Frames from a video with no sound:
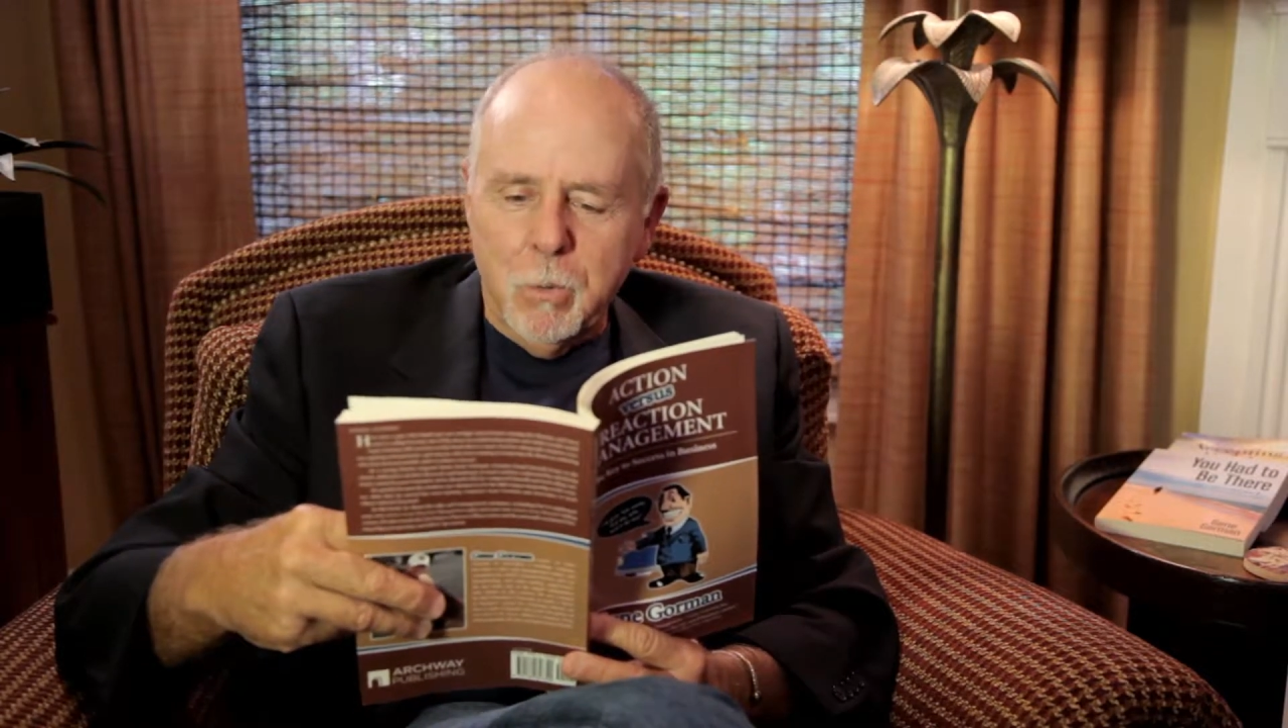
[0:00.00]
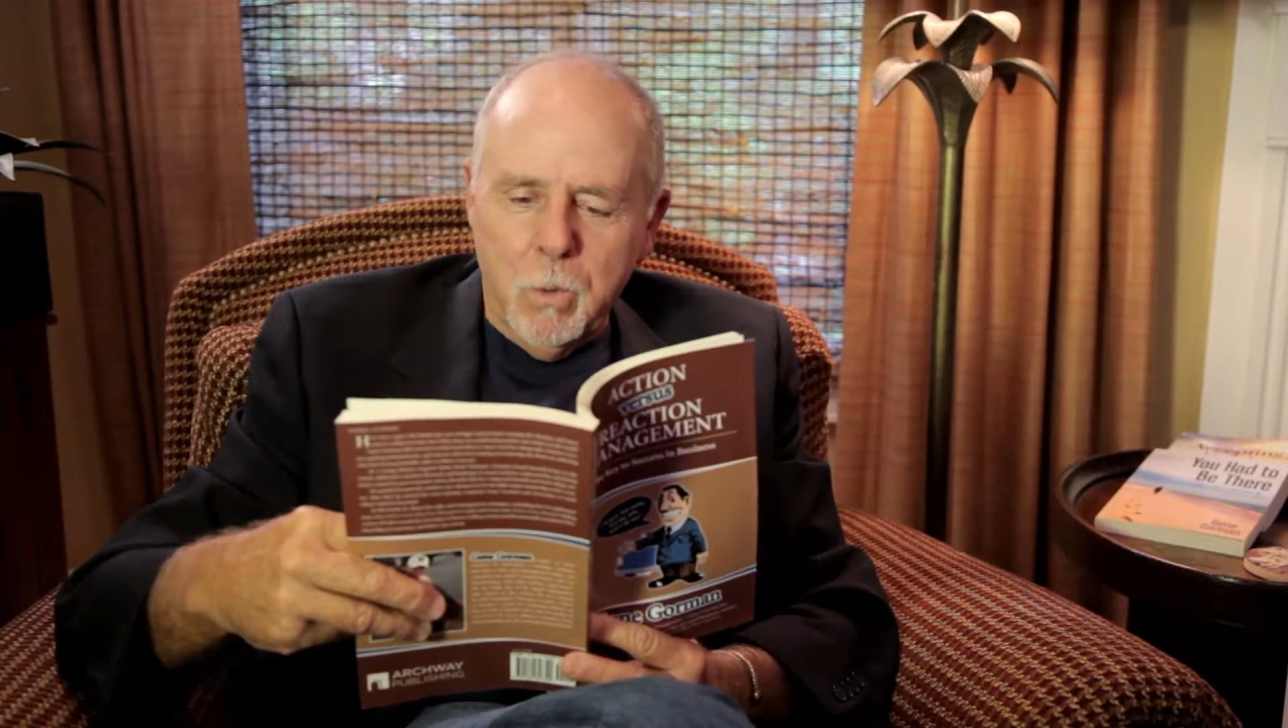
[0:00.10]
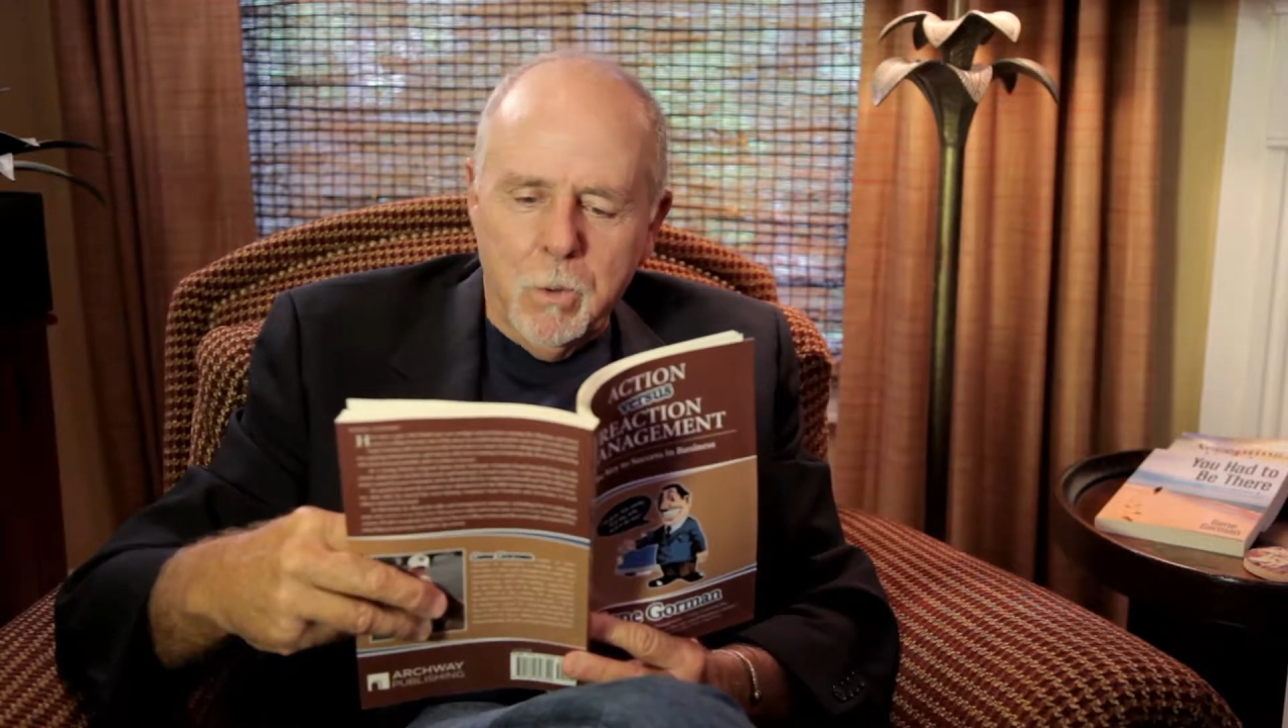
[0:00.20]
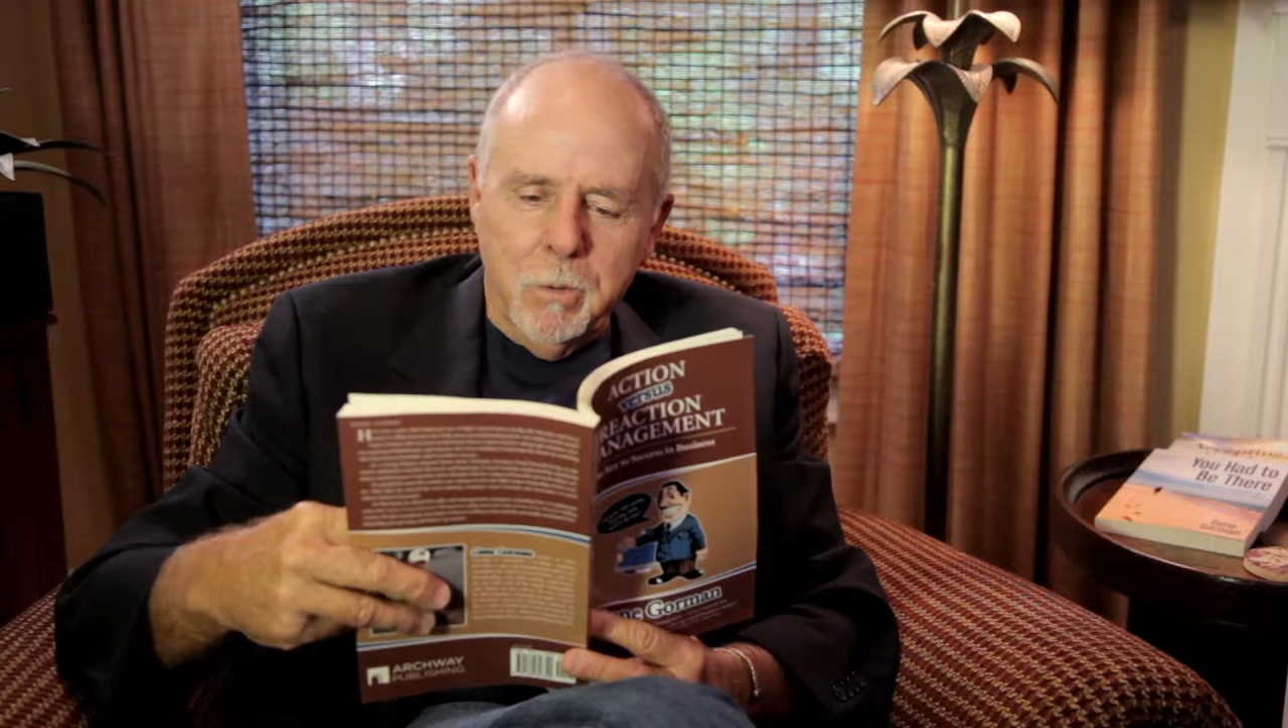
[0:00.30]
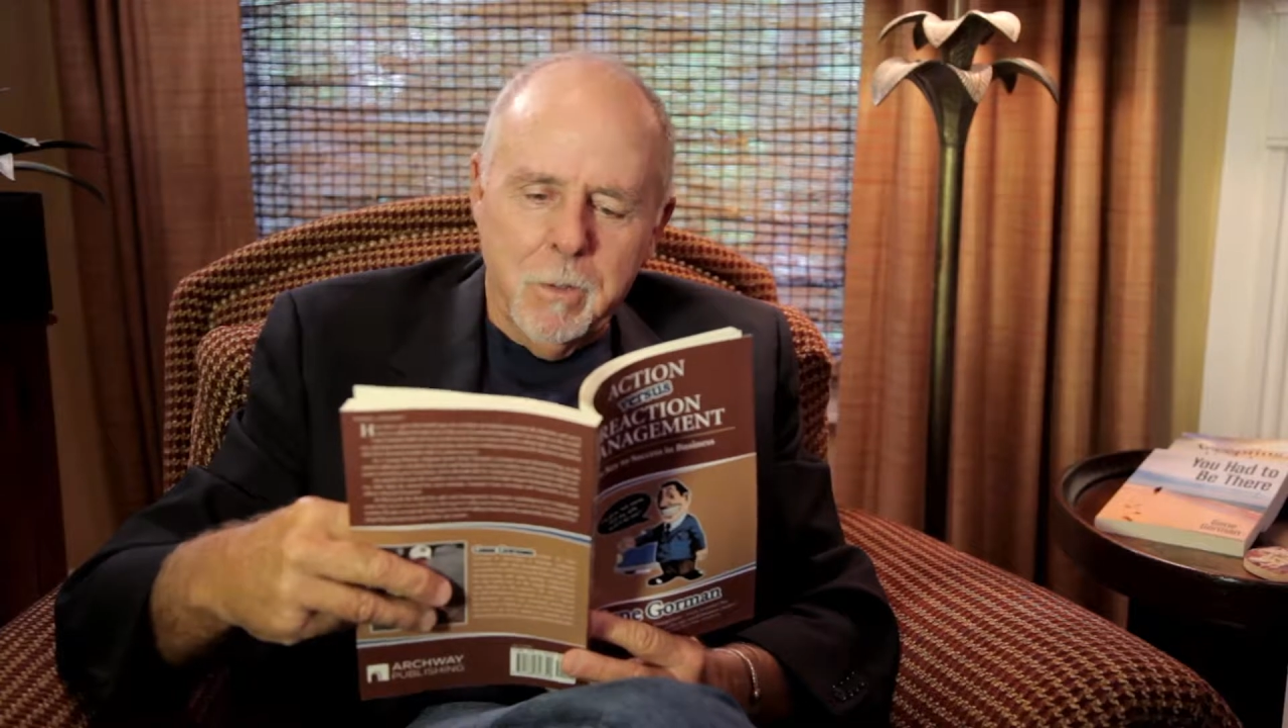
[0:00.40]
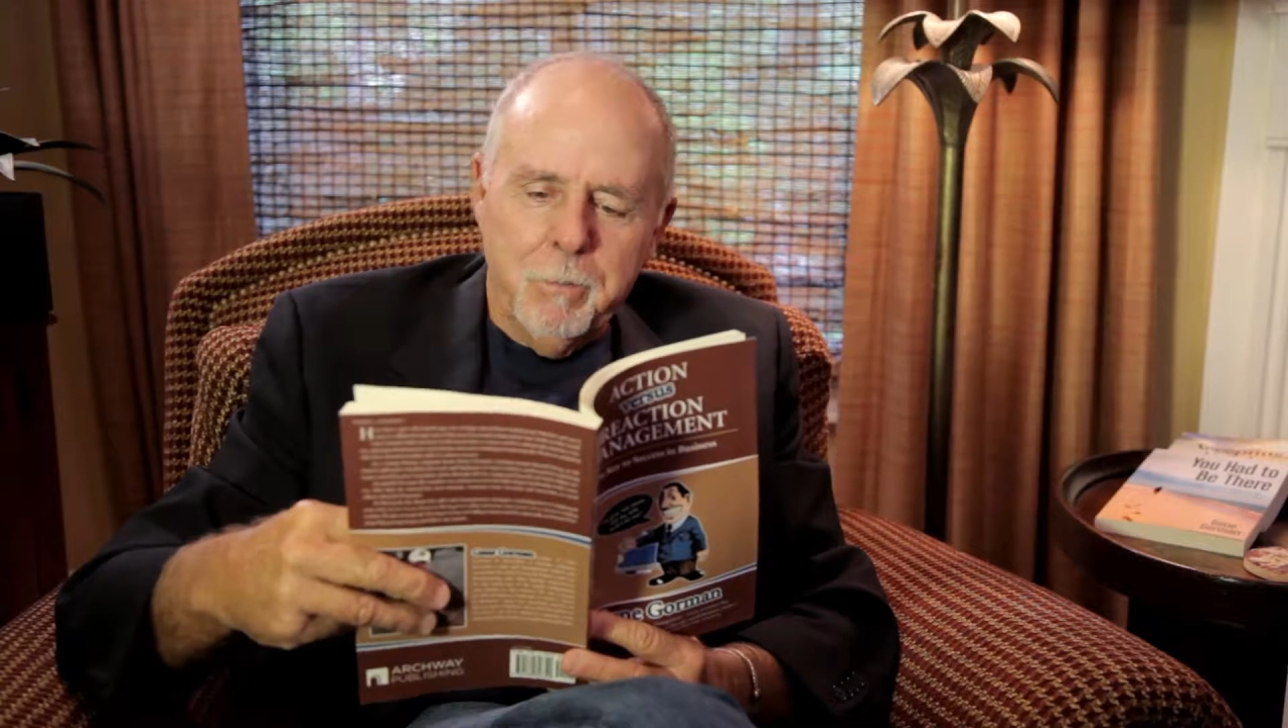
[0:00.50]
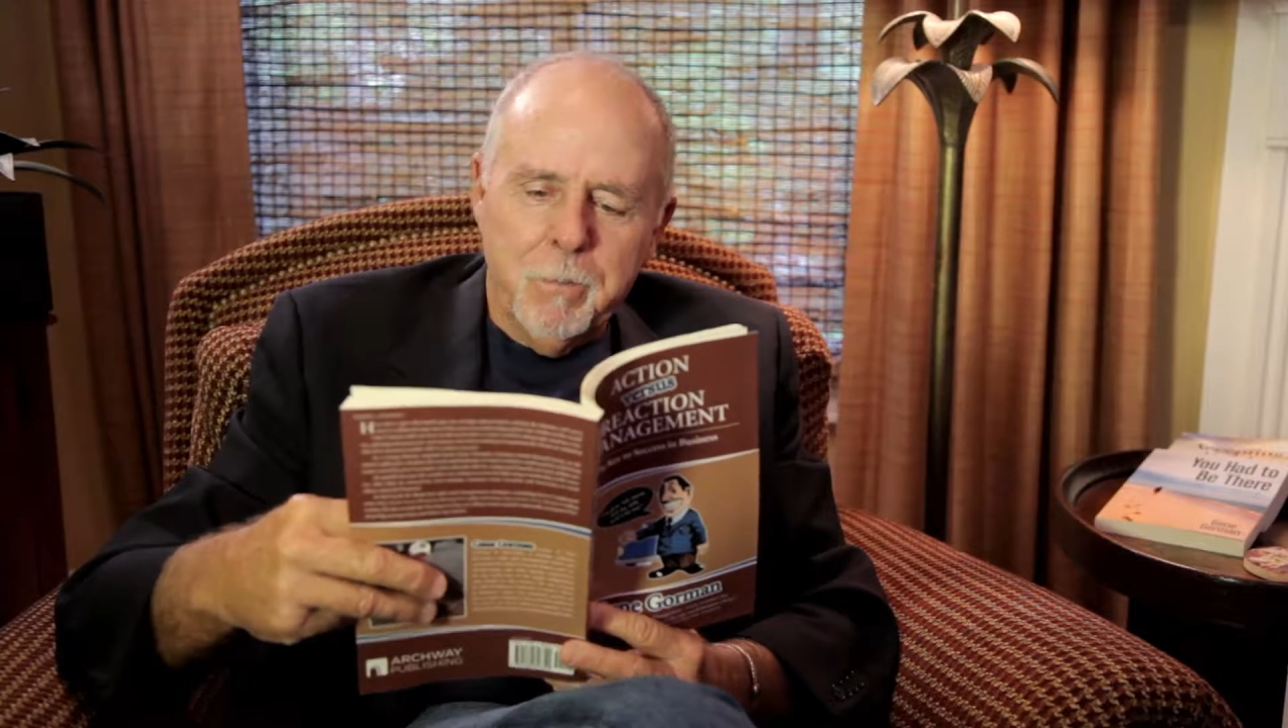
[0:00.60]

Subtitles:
World.